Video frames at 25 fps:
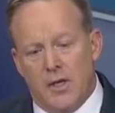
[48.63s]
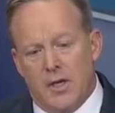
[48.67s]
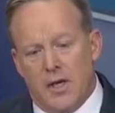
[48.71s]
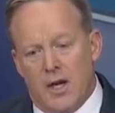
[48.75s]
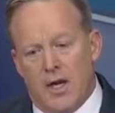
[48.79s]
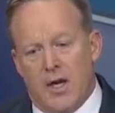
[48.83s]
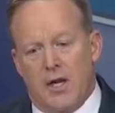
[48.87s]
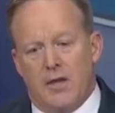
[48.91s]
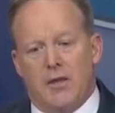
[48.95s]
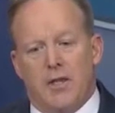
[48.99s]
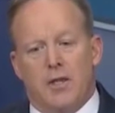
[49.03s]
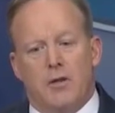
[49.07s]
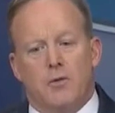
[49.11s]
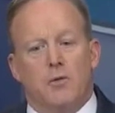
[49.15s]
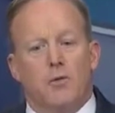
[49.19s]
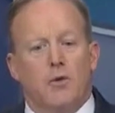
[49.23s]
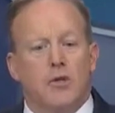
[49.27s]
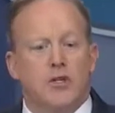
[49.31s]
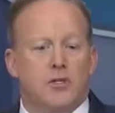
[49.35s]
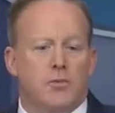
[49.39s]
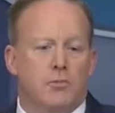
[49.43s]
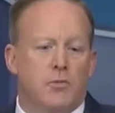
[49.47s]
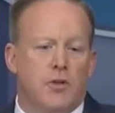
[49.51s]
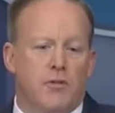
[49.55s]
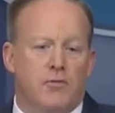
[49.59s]
And I think we
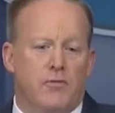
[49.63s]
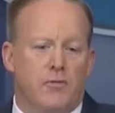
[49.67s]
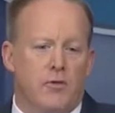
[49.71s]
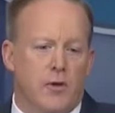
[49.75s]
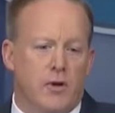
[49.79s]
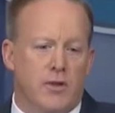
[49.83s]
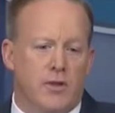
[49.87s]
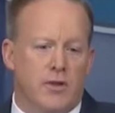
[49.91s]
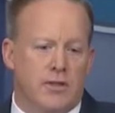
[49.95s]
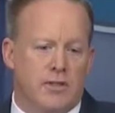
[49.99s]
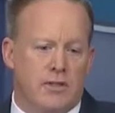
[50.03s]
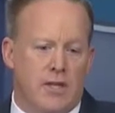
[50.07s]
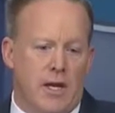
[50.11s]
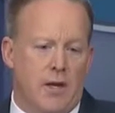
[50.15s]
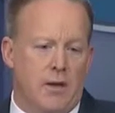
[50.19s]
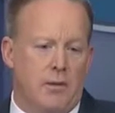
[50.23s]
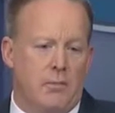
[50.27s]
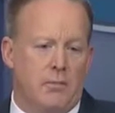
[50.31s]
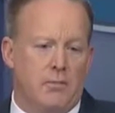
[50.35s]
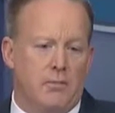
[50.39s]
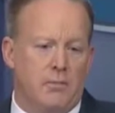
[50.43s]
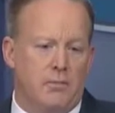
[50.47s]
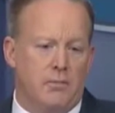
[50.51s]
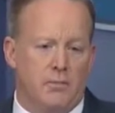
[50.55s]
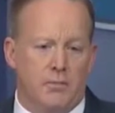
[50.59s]
should be afforded the
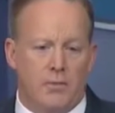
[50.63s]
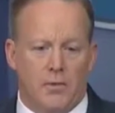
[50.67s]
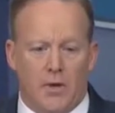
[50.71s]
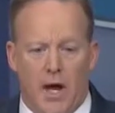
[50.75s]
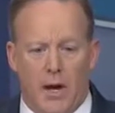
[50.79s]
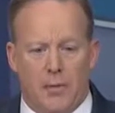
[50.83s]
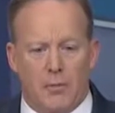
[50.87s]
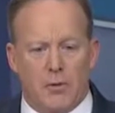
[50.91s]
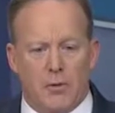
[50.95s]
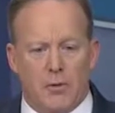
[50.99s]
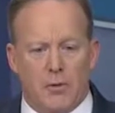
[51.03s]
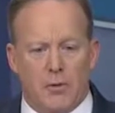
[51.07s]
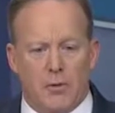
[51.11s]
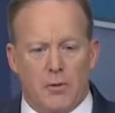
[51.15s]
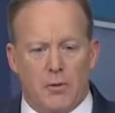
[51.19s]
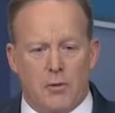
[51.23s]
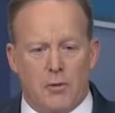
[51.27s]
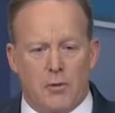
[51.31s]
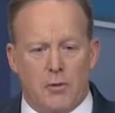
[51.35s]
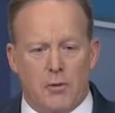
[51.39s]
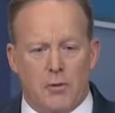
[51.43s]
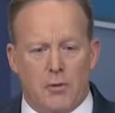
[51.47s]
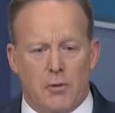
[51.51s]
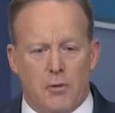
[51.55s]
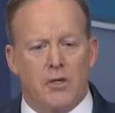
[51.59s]
same
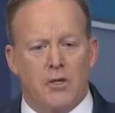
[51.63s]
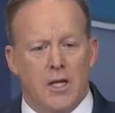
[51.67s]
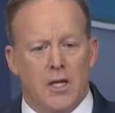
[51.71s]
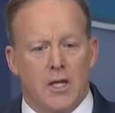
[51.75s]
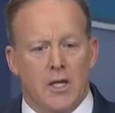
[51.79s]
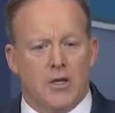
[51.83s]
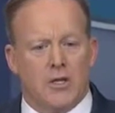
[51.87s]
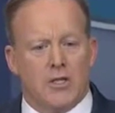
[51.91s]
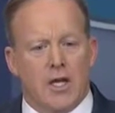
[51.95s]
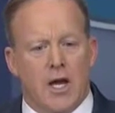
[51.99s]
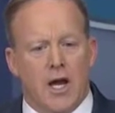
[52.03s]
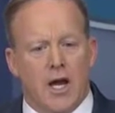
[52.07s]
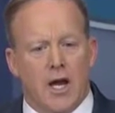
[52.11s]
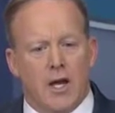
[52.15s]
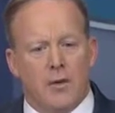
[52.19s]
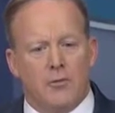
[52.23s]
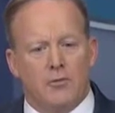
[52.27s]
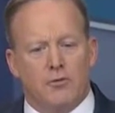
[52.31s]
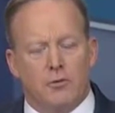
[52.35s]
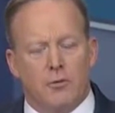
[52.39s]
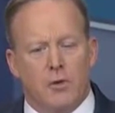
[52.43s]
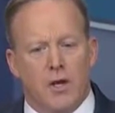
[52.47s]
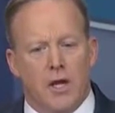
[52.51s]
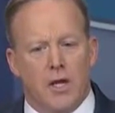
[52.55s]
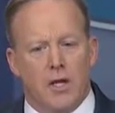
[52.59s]
opportunity. There are
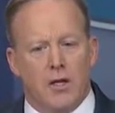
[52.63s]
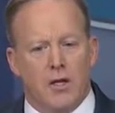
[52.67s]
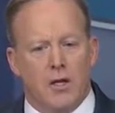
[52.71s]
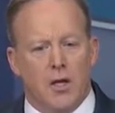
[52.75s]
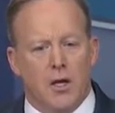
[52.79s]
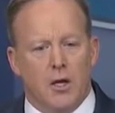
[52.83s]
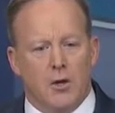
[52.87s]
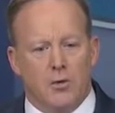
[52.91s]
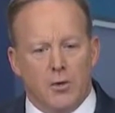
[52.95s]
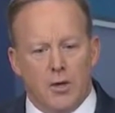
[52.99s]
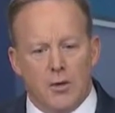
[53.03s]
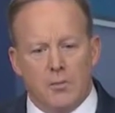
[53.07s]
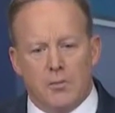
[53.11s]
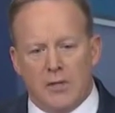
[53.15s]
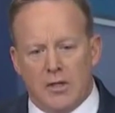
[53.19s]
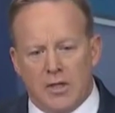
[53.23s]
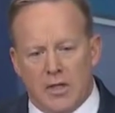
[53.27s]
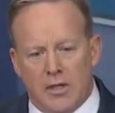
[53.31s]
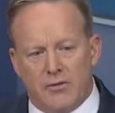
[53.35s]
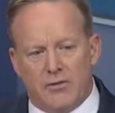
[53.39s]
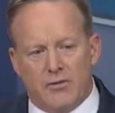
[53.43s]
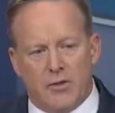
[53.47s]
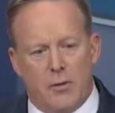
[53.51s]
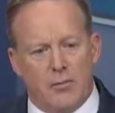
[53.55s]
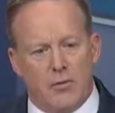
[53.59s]
times when we
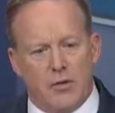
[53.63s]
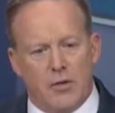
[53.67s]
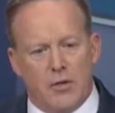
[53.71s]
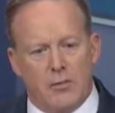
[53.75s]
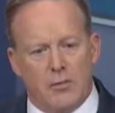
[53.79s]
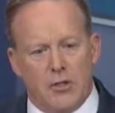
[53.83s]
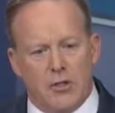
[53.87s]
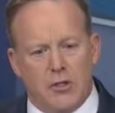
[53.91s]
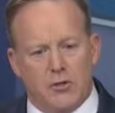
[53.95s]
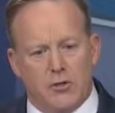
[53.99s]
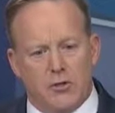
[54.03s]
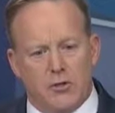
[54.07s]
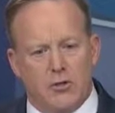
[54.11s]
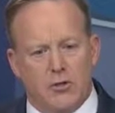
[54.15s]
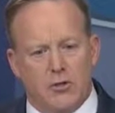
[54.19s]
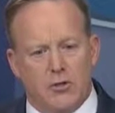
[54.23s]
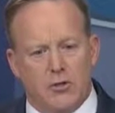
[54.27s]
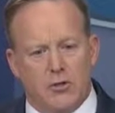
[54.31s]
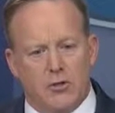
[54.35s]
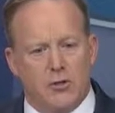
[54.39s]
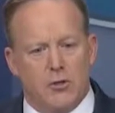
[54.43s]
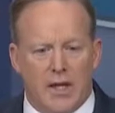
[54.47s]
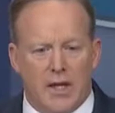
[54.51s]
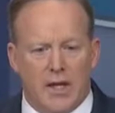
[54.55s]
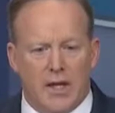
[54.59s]
believe something to be true, or
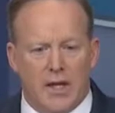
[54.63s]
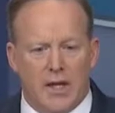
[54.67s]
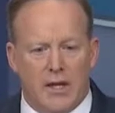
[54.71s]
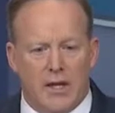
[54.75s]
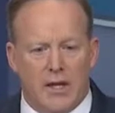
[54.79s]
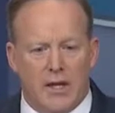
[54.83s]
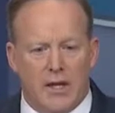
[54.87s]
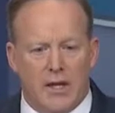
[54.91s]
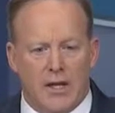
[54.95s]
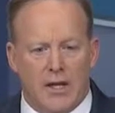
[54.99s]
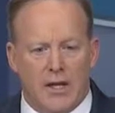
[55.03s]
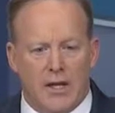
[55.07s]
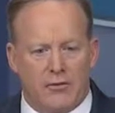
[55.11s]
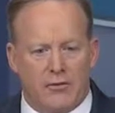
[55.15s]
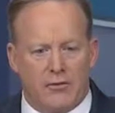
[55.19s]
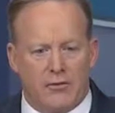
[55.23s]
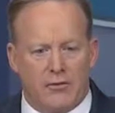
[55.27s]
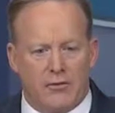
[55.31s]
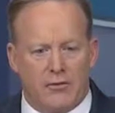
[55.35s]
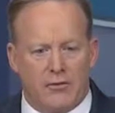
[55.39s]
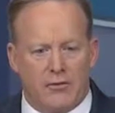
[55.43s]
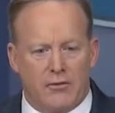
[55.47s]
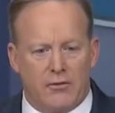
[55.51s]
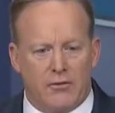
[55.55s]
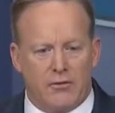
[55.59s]
we get something from an
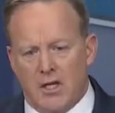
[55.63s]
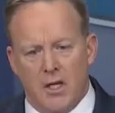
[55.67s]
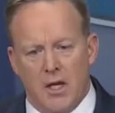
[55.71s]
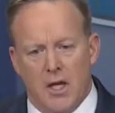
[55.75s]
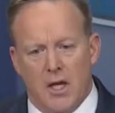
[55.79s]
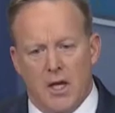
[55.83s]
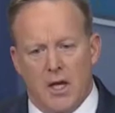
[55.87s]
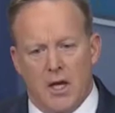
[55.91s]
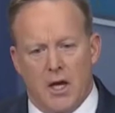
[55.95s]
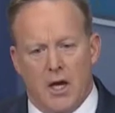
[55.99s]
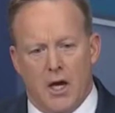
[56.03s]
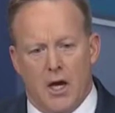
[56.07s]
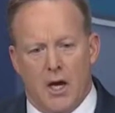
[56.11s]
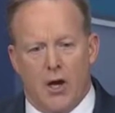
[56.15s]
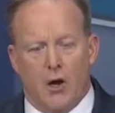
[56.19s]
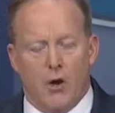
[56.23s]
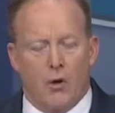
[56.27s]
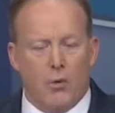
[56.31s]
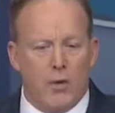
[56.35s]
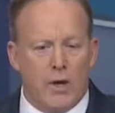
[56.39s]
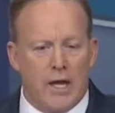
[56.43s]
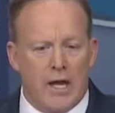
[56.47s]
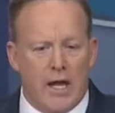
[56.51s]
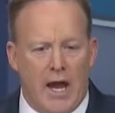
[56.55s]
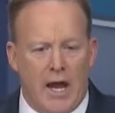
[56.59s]
agency, or
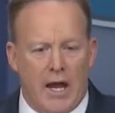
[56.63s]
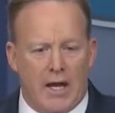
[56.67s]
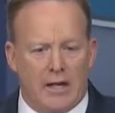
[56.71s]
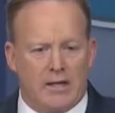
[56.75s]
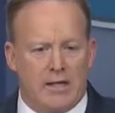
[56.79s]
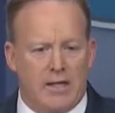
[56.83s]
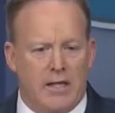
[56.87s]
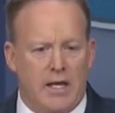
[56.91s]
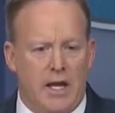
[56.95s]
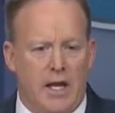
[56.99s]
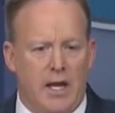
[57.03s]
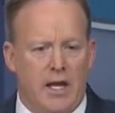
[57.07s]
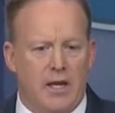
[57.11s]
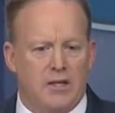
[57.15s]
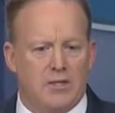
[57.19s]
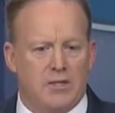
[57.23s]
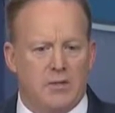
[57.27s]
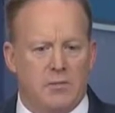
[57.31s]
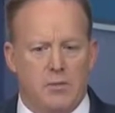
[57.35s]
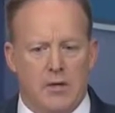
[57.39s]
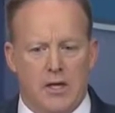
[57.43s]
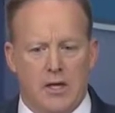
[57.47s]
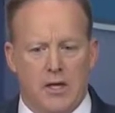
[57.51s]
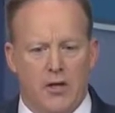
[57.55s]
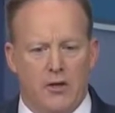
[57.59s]
we act in
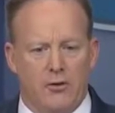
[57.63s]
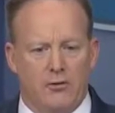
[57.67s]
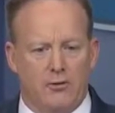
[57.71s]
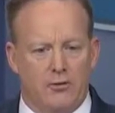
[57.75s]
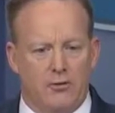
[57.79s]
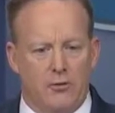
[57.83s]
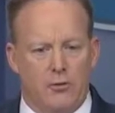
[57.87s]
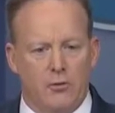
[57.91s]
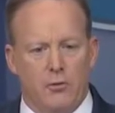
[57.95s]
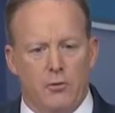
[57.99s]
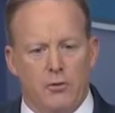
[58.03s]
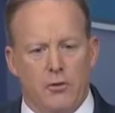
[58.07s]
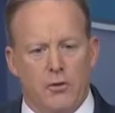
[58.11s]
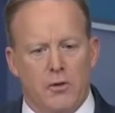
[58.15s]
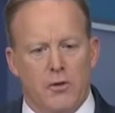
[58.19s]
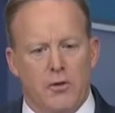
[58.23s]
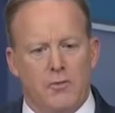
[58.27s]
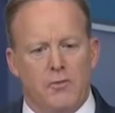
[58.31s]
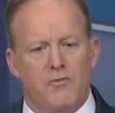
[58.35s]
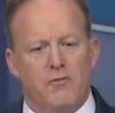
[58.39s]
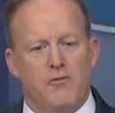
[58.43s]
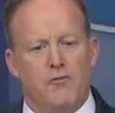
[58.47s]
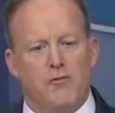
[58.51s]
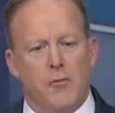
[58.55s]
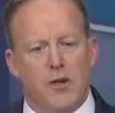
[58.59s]
haste because the
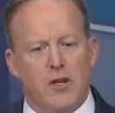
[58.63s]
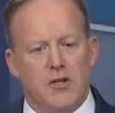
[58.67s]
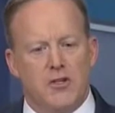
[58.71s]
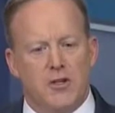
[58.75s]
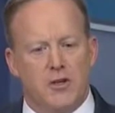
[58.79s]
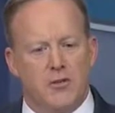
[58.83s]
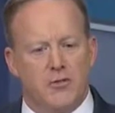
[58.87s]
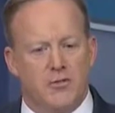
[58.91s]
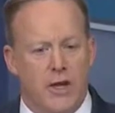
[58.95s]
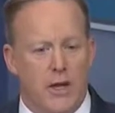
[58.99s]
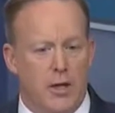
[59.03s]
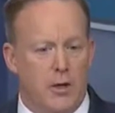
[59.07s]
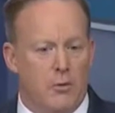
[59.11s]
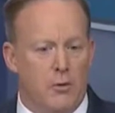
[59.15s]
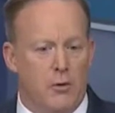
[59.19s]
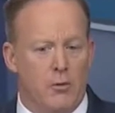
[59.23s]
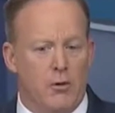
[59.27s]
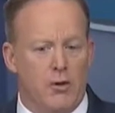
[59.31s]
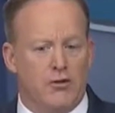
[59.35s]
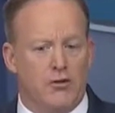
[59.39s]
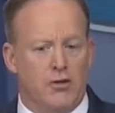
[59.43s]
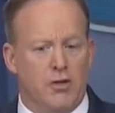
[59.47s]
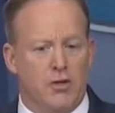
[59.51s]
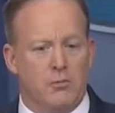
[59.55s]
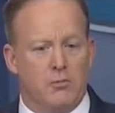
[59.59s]
information available
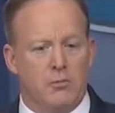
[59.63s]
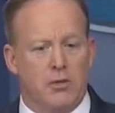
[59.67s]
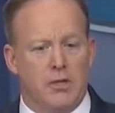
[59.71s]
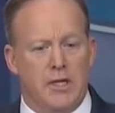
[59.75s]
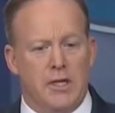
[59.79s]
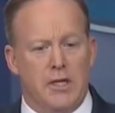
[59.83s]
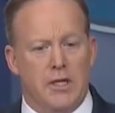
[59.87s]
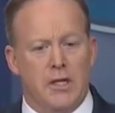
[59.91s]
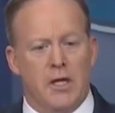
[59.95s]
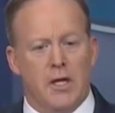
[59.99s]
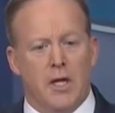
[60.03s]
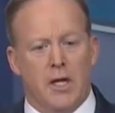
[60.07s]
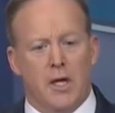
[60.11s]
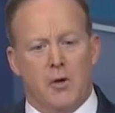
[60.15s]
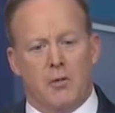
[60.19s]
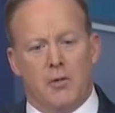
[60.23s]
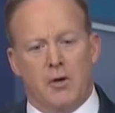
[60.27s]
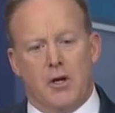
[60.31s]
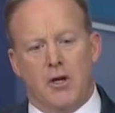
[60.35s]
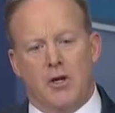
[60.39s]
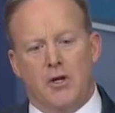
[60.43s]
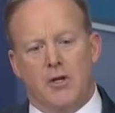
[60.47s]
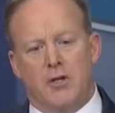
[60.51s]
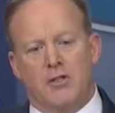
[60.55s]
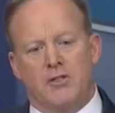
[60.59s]
wasn't complete,
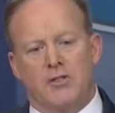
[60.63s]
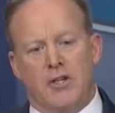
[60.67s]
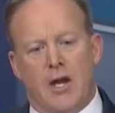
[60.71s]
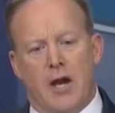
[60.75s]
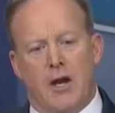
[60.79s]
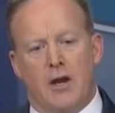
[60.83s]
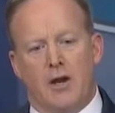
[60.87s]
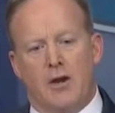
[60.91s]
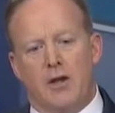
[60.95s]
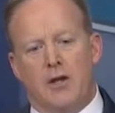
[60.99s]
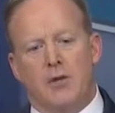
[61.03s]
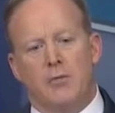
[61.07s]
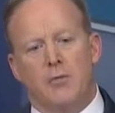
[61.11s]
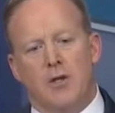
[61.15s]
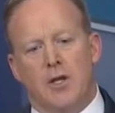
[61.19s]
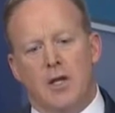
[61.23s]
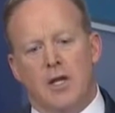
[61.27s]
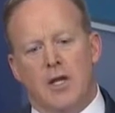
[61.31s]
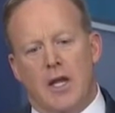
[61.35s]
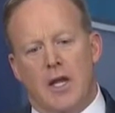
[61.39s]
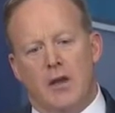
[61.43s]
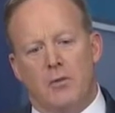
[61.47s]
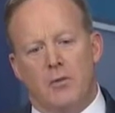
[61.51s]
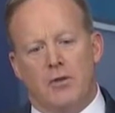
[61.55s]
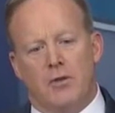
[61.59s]
but our desire to
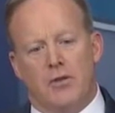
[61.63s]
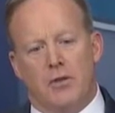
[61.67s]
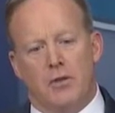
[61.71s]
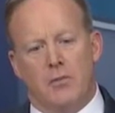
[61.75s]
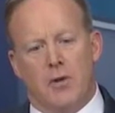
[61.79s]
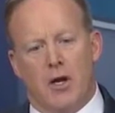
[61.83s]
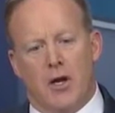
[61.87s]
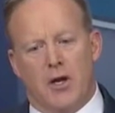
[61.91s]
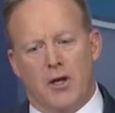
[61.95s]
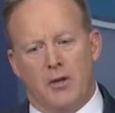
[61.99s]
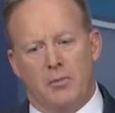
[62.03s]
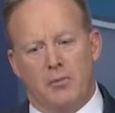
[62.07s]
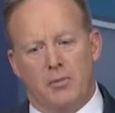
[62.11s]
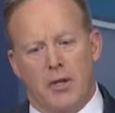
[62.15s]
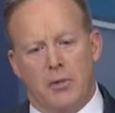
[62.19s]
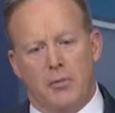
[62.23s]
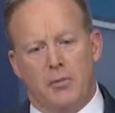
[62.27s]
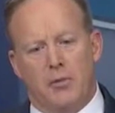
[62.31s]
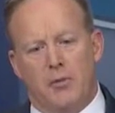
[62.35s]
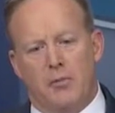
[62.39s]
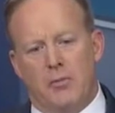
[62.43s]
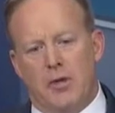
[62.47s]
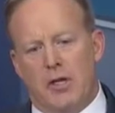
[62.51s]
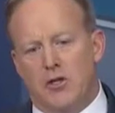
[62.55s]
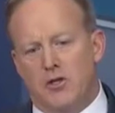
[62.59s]
communicate with the American
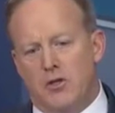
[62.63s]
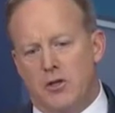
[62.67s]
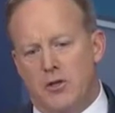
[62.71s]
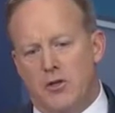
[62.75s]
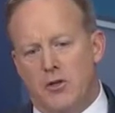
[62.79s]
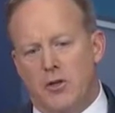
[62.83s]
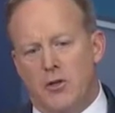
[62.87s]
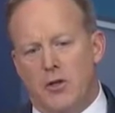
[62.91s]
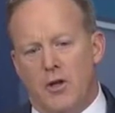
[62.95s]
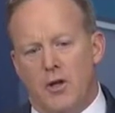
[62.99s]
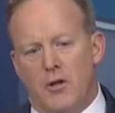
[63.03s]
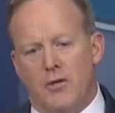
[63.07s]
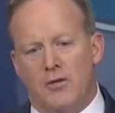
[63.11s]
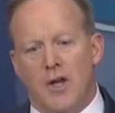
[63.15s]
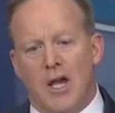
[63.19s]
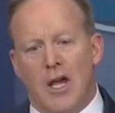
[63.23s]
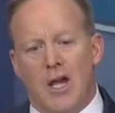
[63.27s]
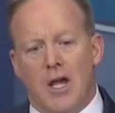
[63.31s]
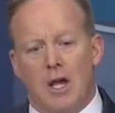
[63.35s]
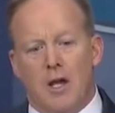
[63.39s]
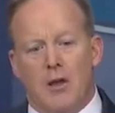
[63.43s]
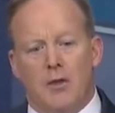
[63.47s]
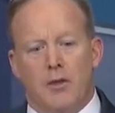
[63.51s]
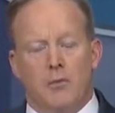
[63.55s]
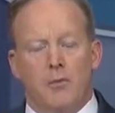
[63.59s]
people and make sure that you have
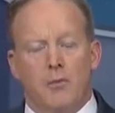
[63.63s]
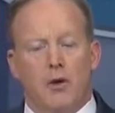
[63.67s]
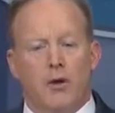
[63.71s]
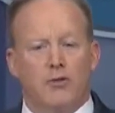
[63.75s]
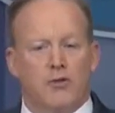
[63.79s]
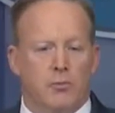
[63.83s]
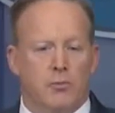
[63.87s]
the most